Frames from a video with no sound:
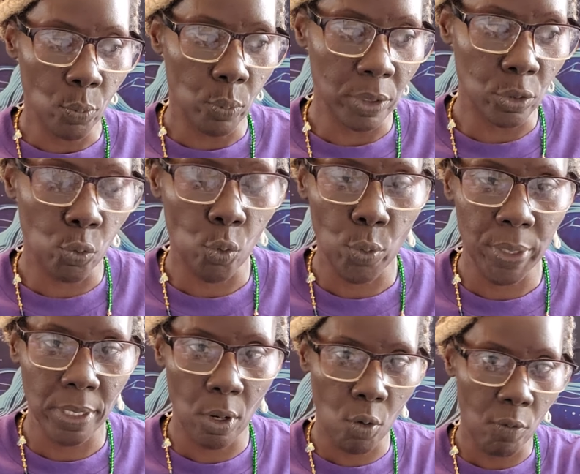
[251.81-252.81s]
was
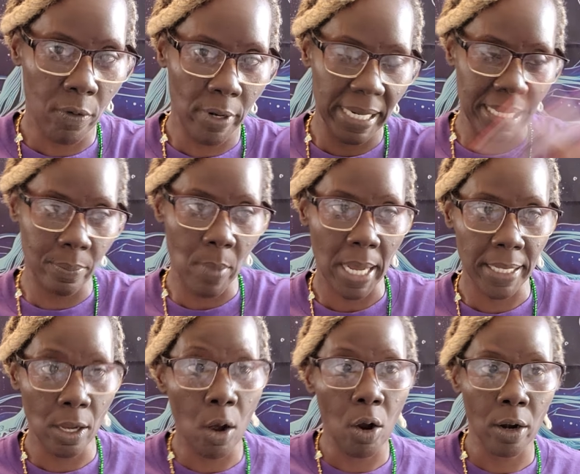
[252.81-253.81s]
growing over in my
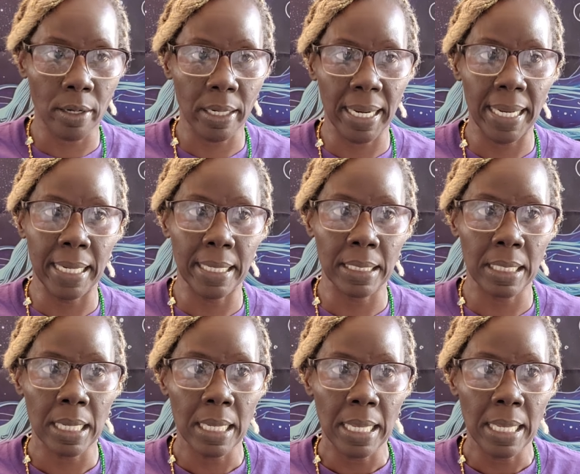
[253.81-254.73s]
yard, and